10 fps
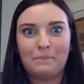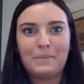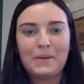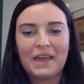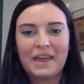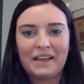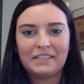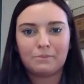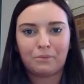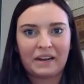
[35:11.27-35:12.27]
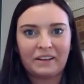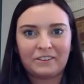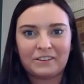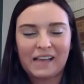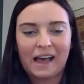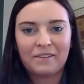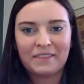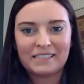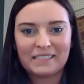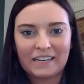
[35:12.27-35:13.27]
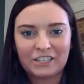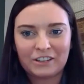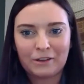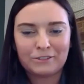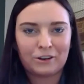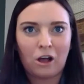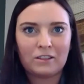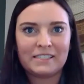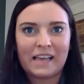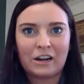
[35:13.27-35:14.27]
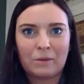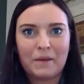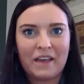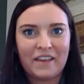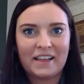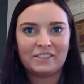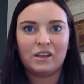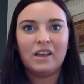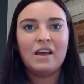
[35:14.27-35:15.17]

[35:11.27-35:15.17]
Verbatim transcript: big sprinklers out in the center, those are called center pivots